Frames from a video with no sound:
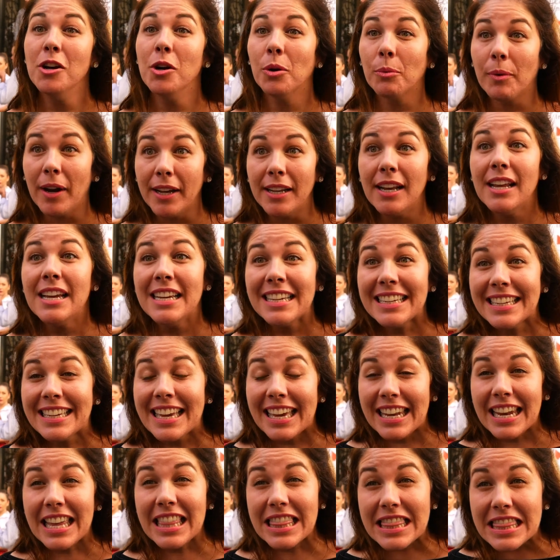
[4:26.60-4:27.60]
right?
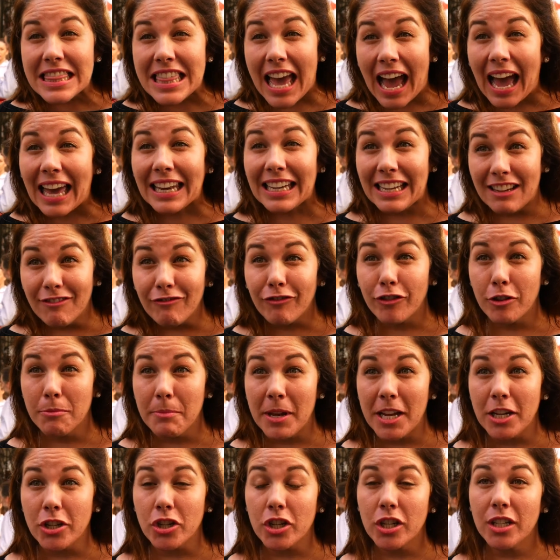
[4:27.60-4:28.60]
Getting that
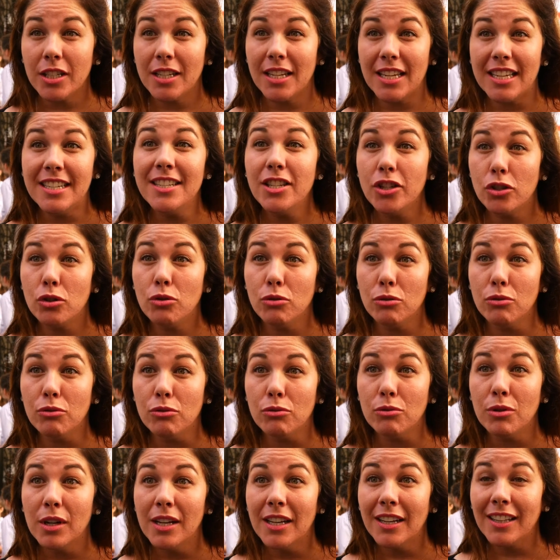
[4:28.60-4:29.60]
information
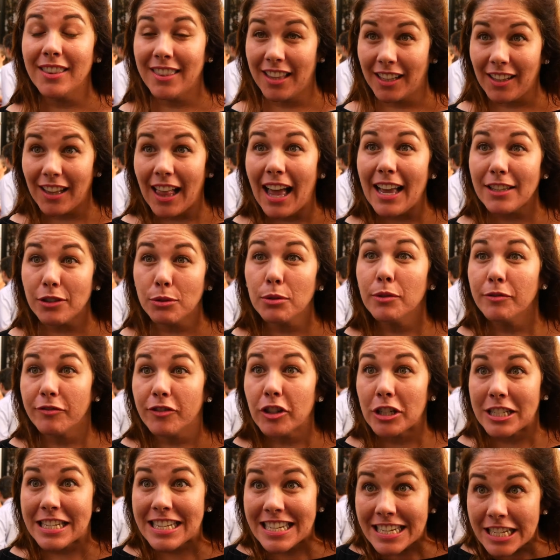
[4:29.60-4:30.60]
into the classroom for
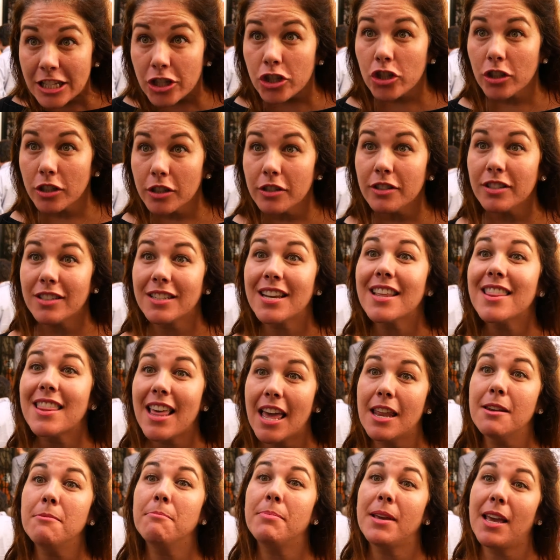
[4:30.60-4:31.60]
teachers to
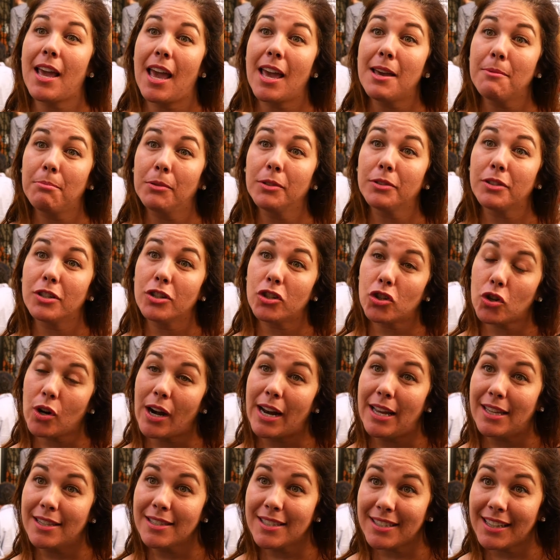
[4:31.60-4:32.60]
then be able to
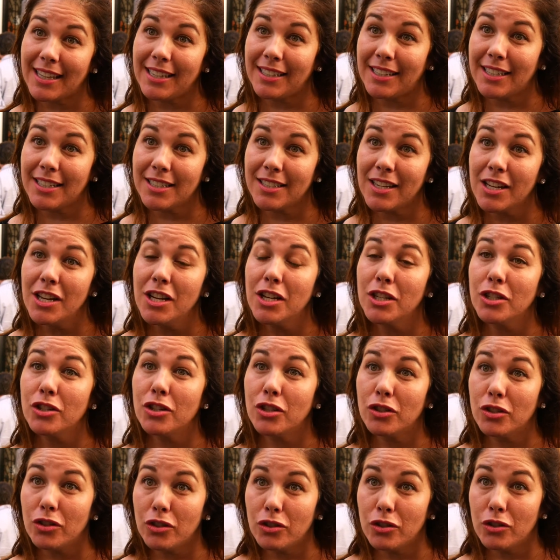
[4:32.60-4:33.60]
translate it to
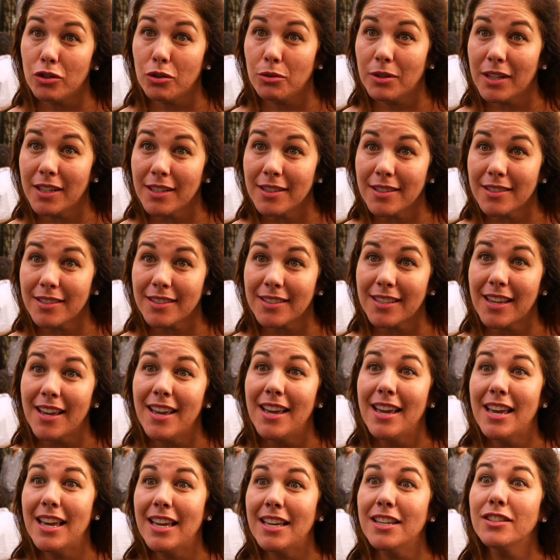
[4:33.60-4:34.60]
students
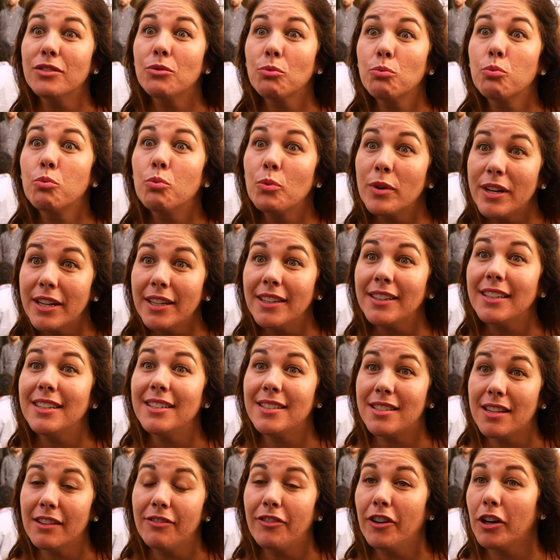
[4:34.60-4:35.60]
is really
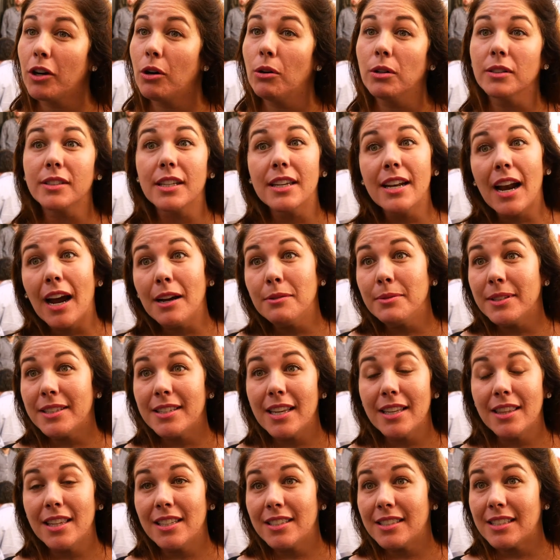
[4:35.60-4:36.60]
difficult. And I would say
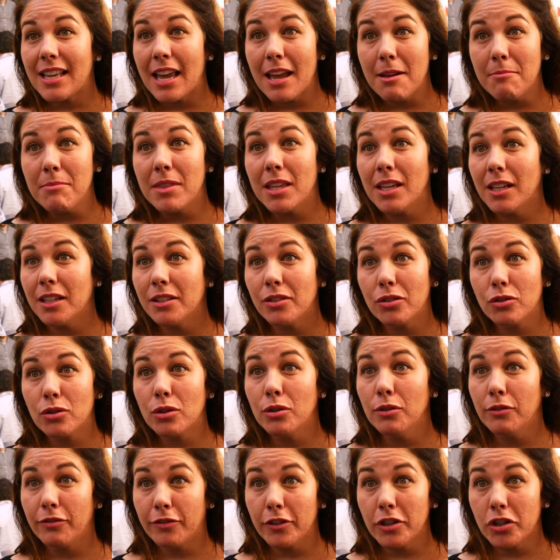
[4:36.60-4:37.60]
the same thing is
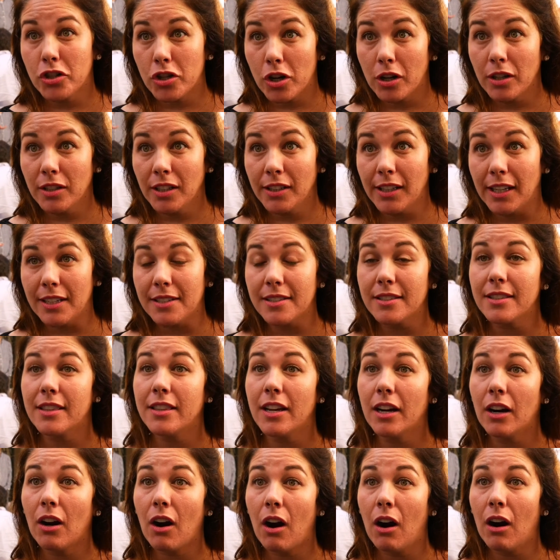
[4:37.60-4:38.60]
true for journalists.
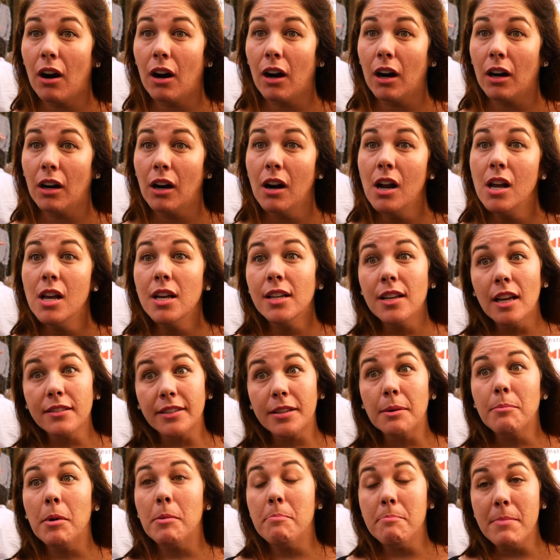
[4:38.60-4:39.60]
There are
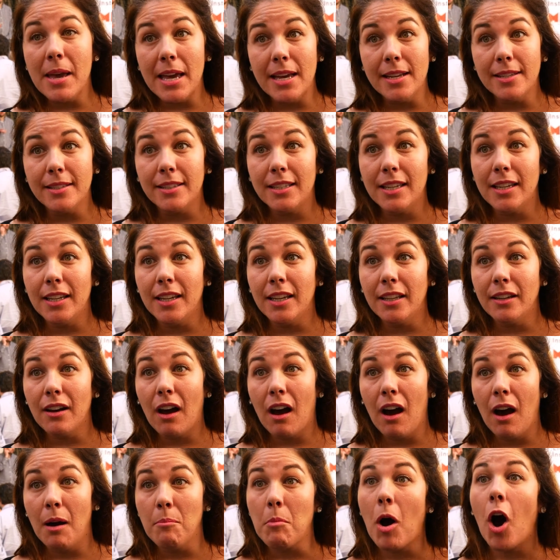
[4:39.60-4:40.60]
some amazing
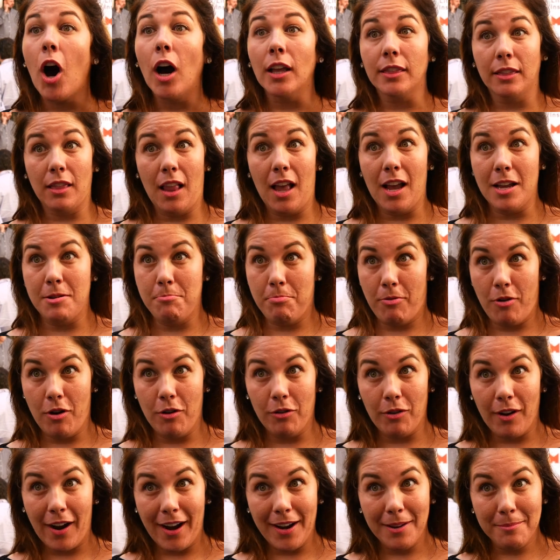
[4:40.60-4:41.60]
online
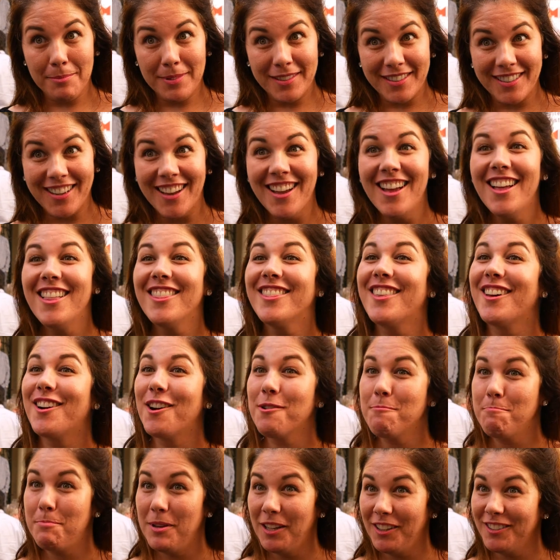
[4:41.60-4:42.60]
programs that are
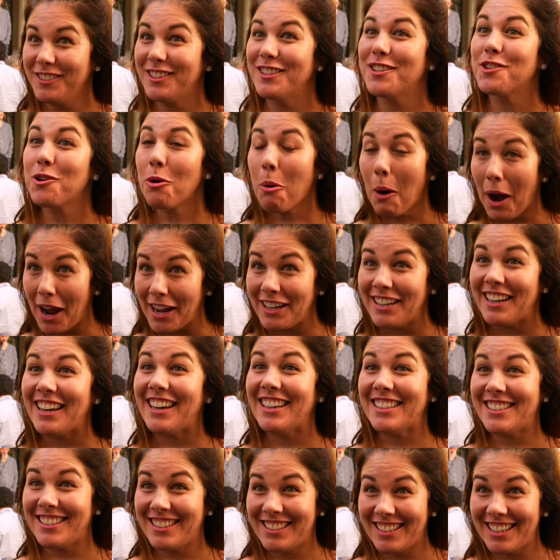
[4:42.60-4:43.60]
built to try to
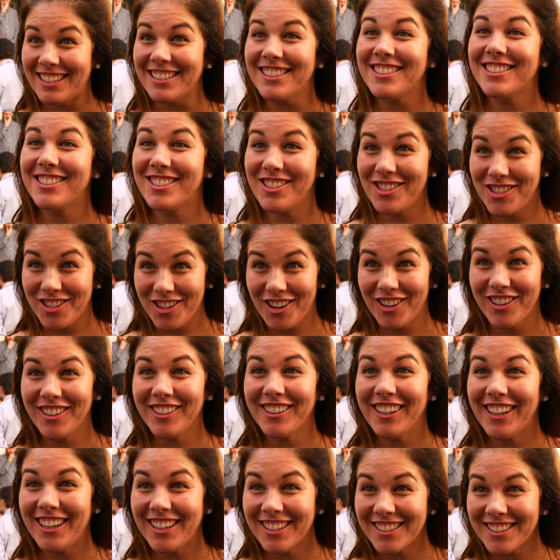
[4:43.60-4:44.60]
assist
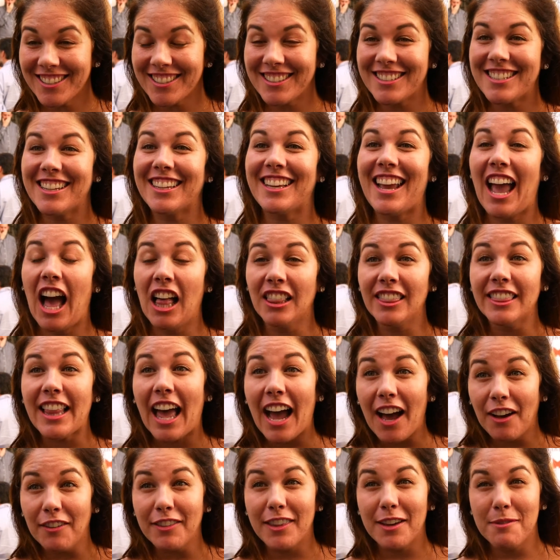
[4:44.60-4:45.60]
journalists, to
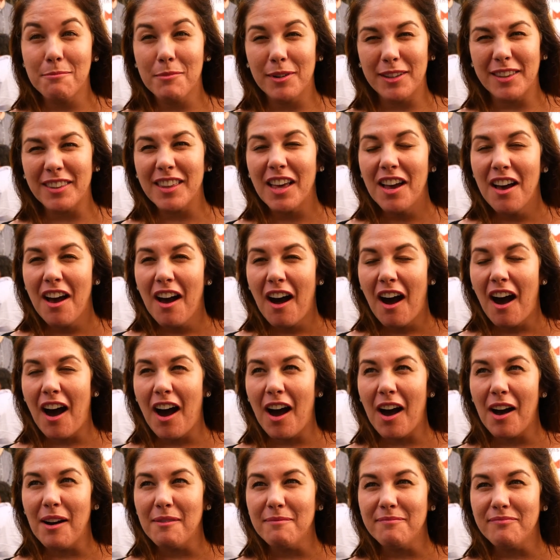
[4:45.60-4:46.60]
allow them with
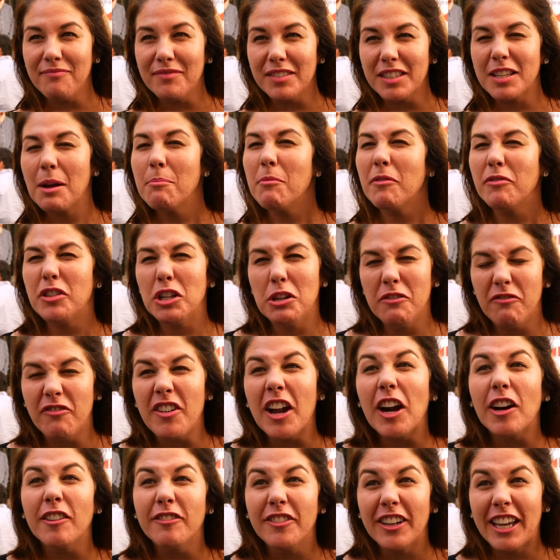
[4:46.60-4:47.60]
some of the
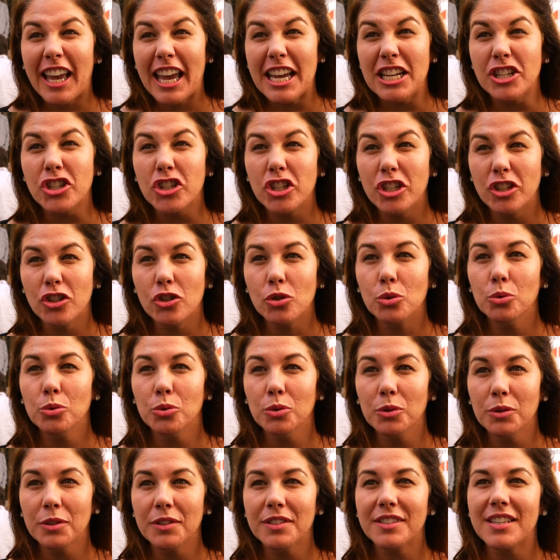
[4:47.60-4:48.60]
verification
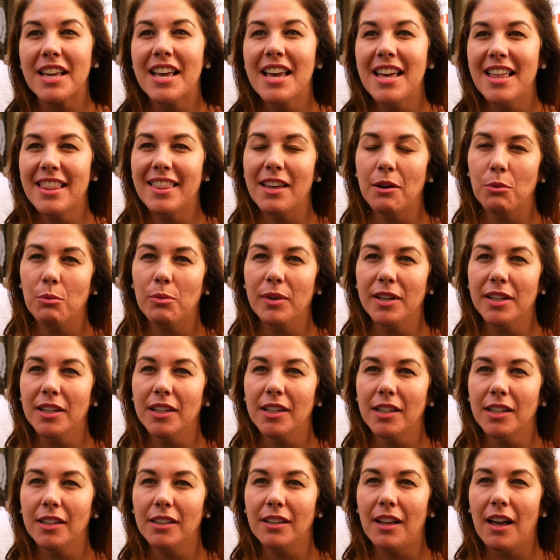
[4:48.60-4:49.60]
tools that
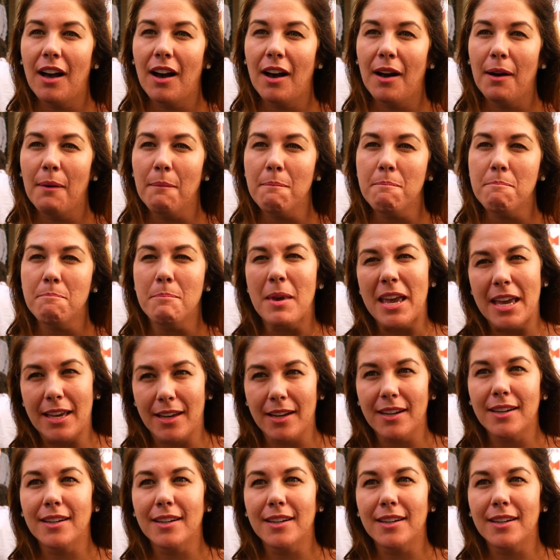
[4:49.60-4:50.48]
will make